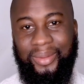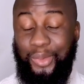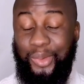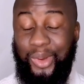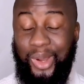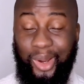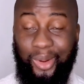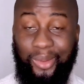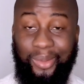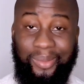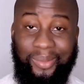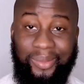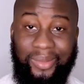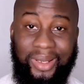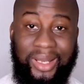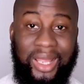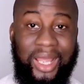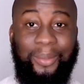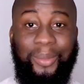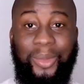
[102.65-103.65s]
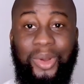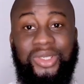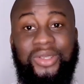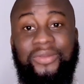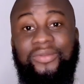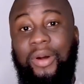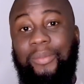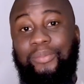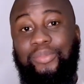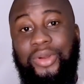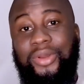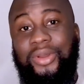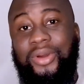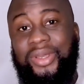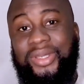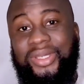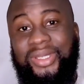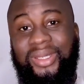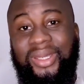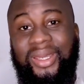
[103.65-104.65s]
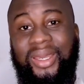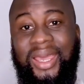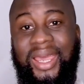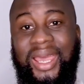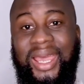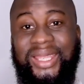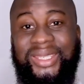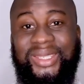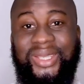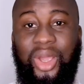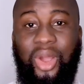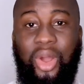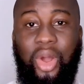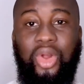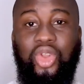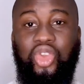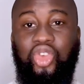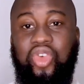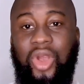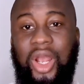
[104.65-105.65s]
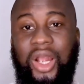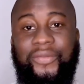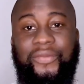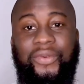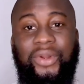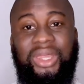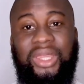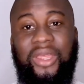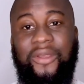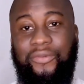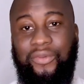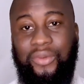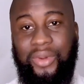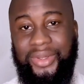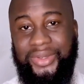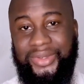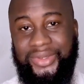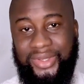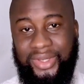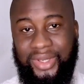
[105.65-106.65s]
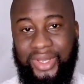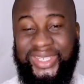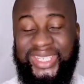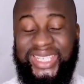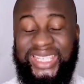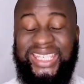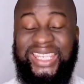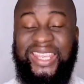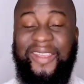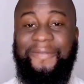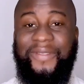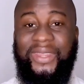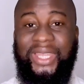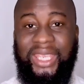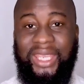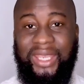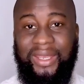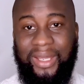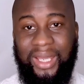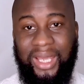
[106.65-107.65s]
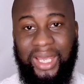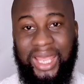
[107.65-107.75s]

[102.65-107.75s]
Well, like most of our products, it's a contract for difference, a CFD,